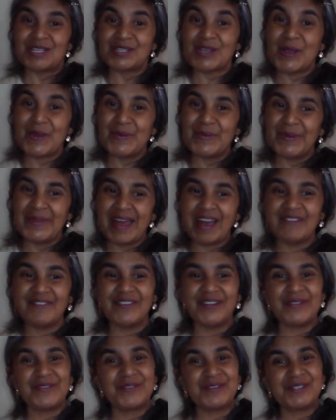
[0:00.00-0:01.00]
So
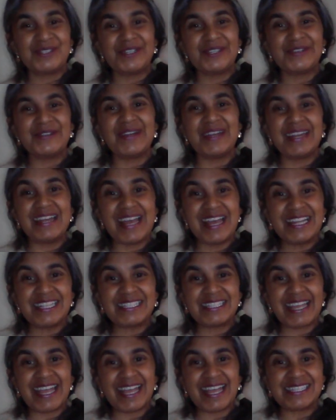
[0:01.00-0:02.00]
without further ado,
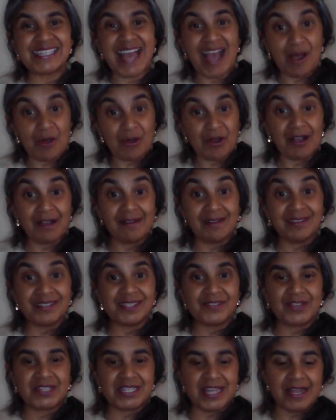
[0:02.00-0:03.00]
let's get our
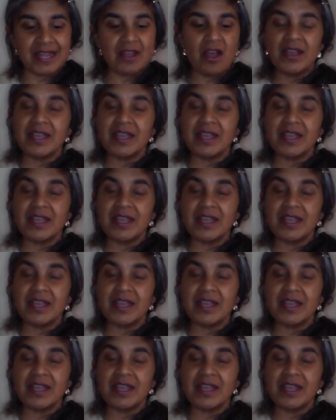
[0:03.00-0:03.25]
cards for the day.